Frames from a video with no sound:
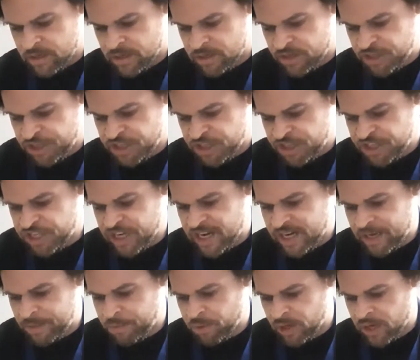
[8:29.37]
Just
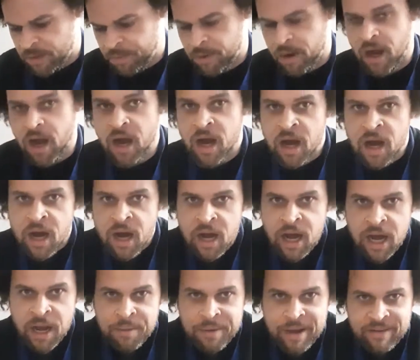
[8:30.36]
gently pull it apart.
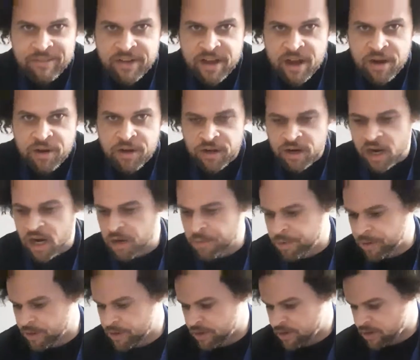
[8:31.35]
And we have a coconut
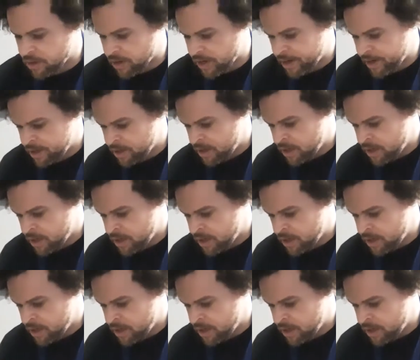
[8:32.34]
open, alright?